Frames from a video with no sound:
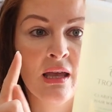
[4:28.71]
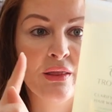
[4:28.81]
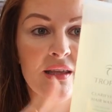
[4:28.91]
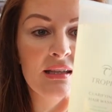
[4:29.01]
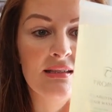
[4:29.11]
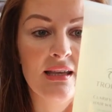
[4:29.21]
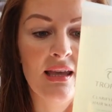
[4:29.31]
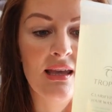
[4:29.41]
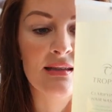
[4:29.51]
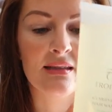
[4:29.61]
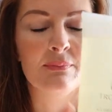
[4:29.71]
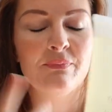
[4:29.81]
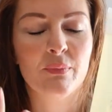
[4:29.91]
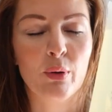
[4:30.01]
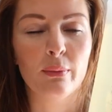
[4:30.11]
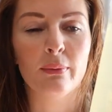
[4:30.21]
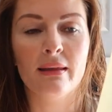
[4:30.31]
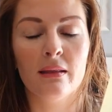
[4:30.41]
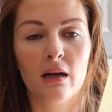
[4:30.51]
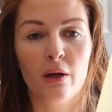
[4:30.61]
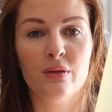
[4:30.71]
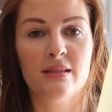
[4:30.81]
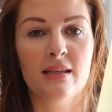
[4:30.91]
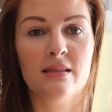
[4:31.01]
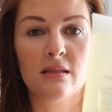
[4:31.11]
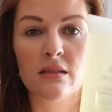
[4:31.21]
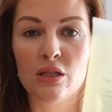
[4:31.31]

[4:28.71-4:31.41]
this is probably the closest